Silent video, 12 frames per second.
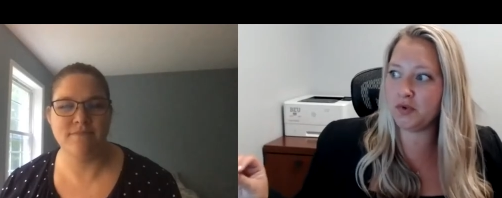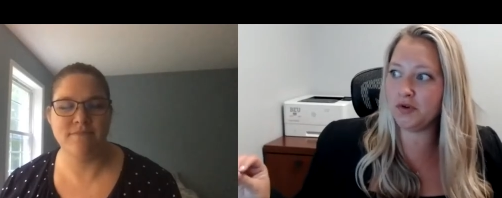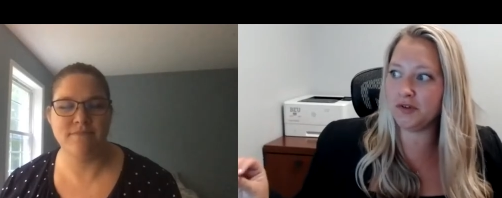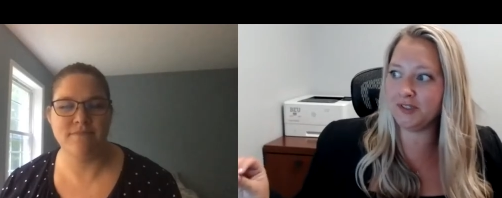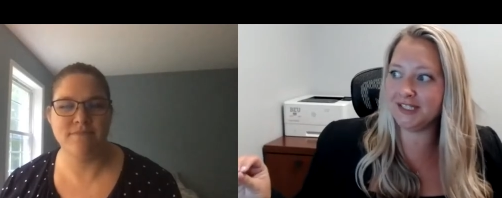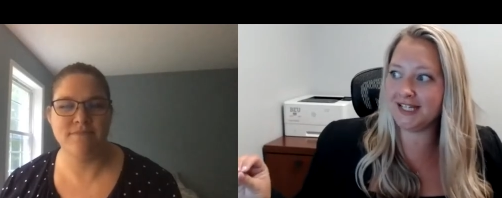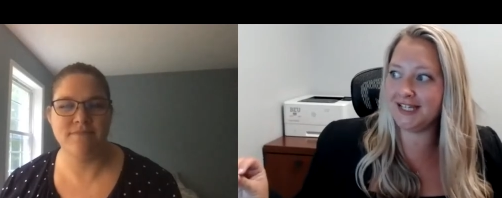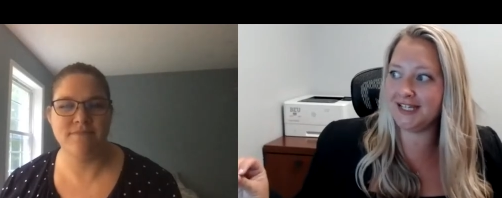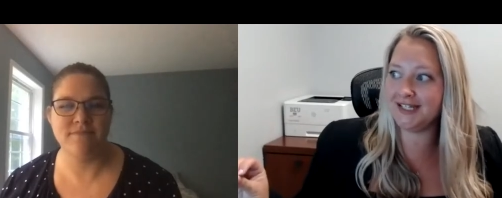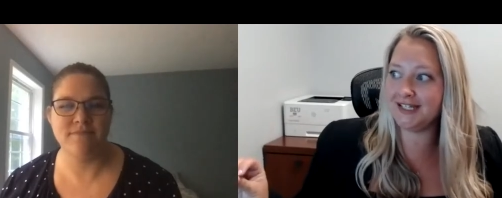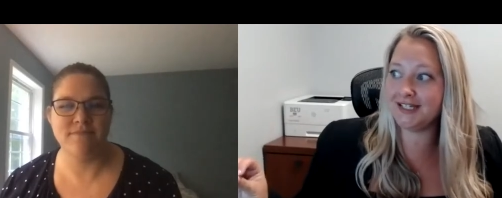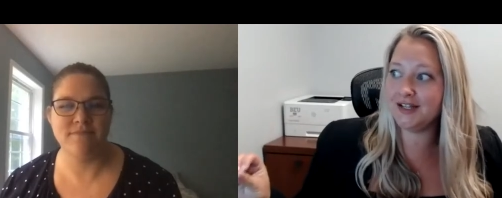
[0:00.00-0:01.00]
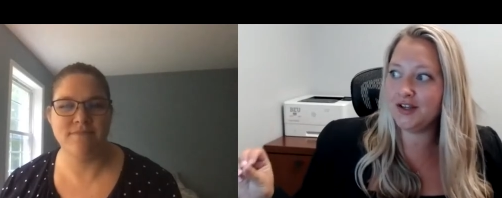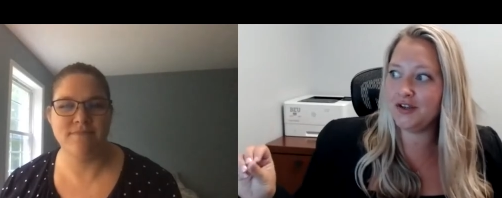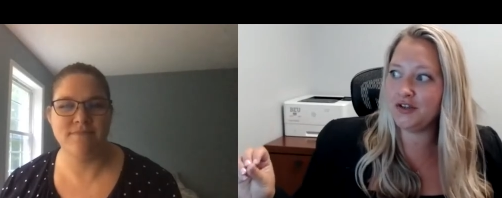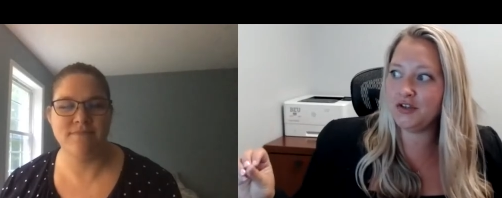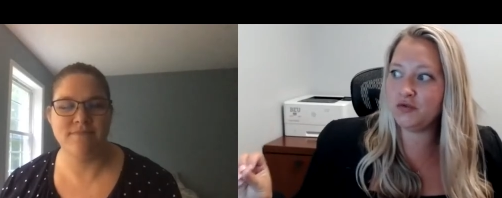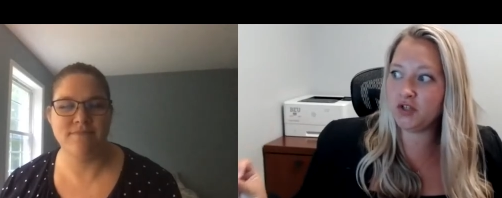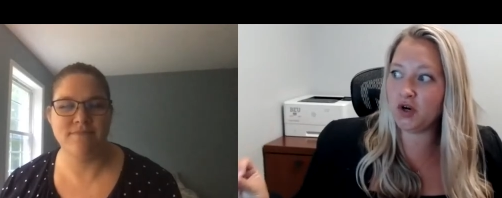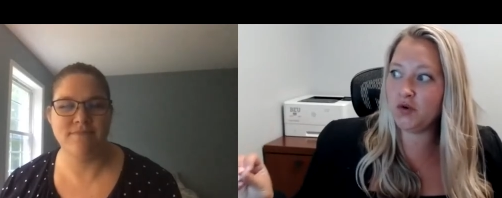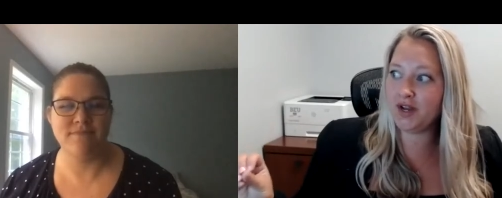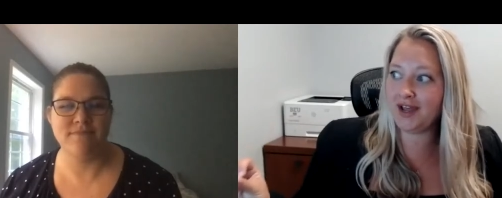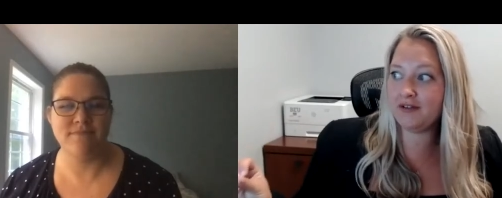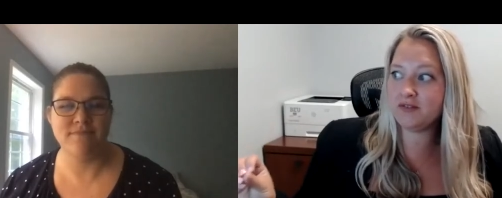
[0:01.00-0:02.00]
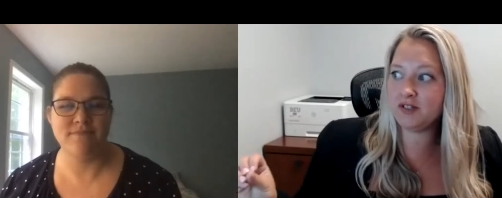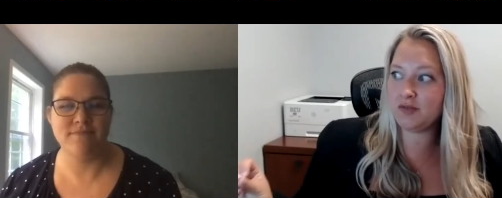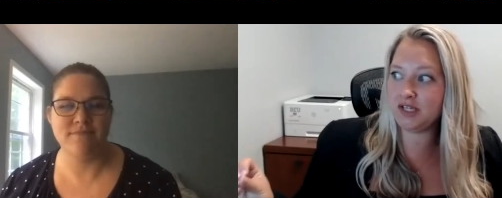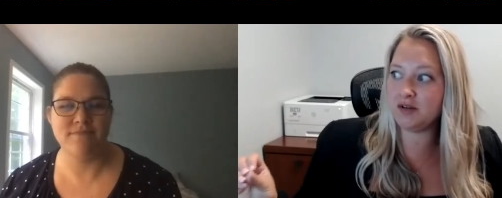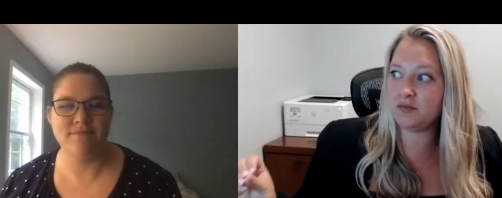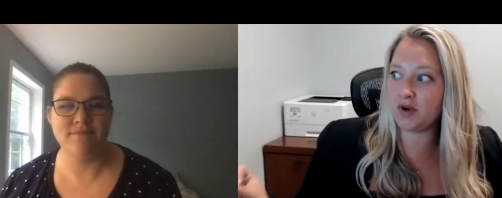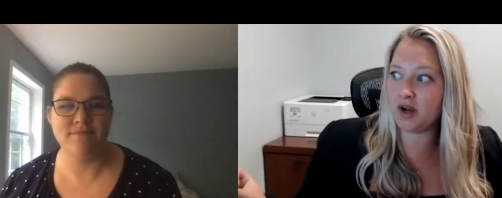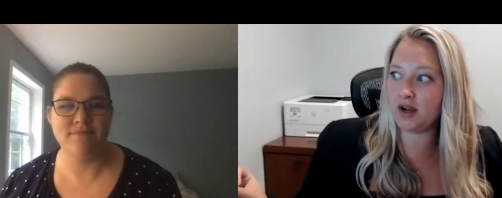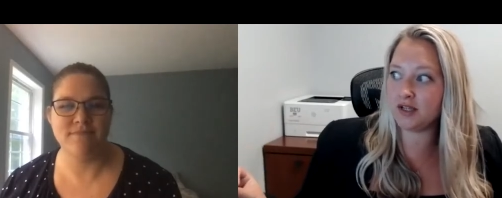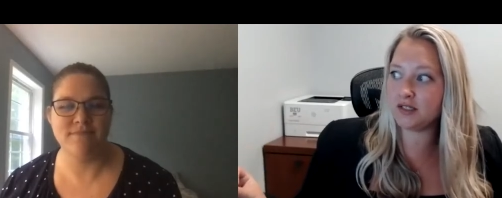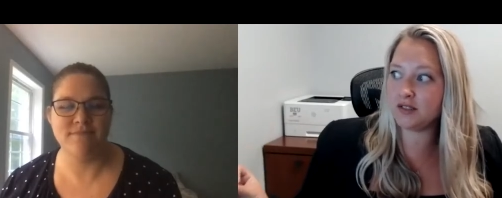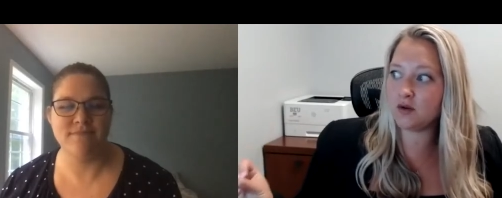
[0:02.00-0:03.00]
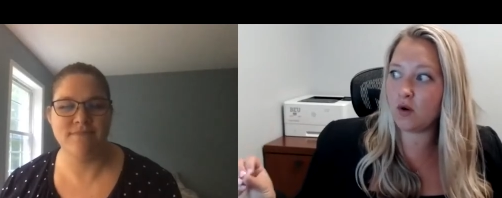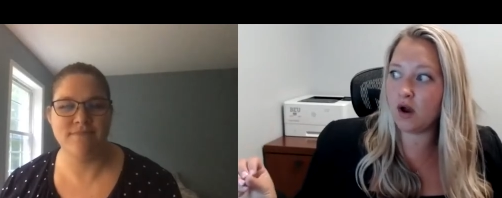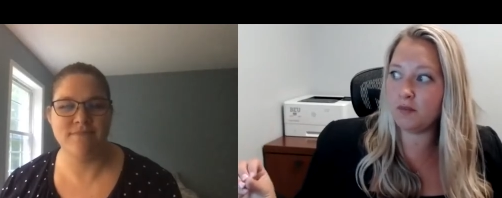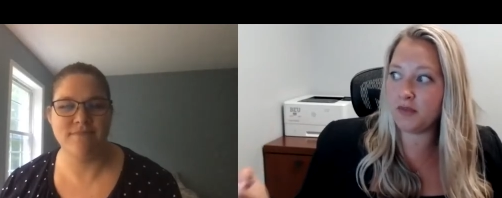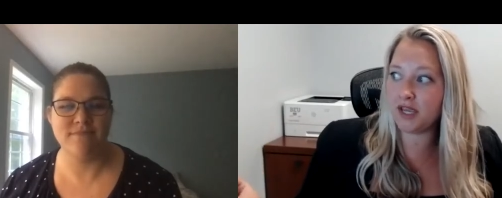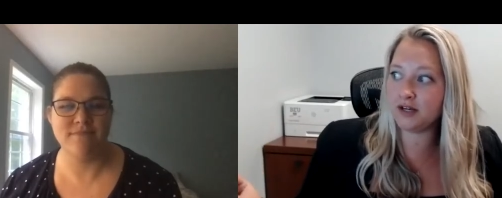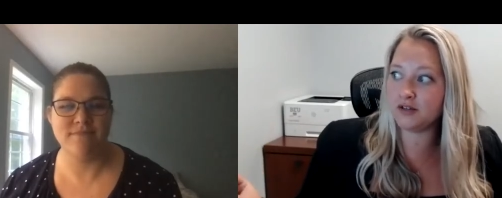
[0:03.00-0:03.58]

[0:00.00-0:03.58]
Speaker 1: in bold is you don't have to be a boss a